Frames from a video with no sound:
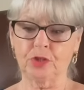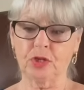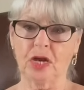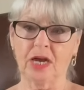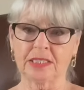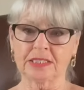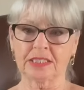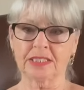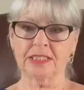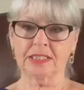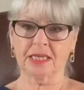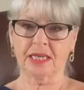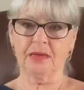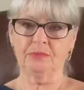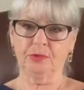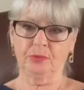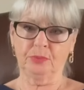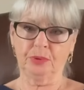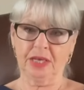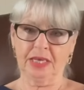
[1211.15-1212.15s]
at a
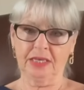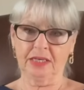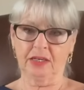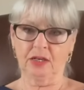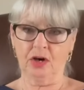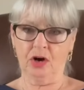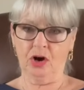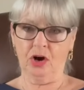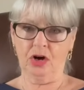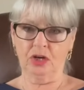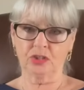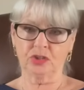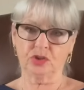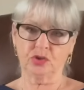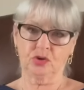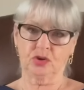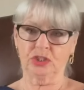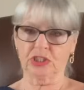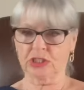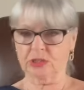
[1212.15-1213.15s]
table playing cards
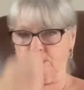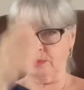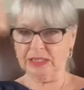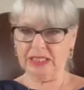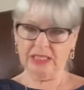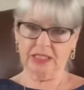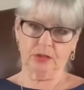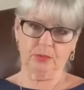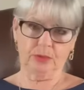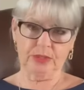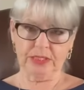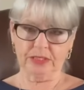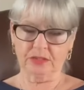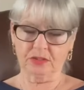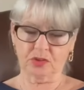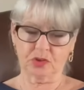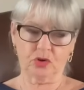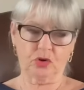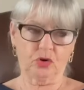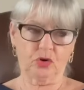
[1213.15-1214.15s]
or spinning the
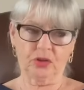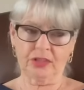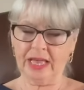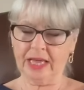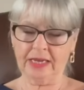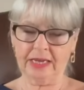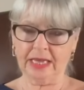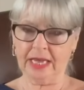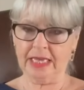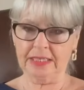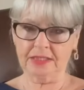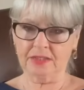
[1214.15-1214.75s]
wheels or that kind